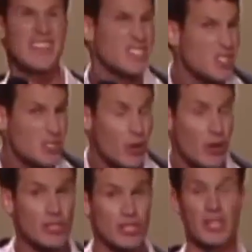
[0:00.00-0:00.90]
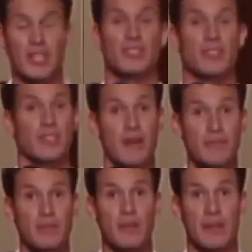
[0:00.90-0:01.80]
And that's discouraging because they're
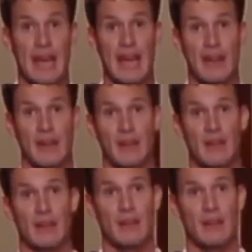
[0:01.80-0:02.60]
tough to look at.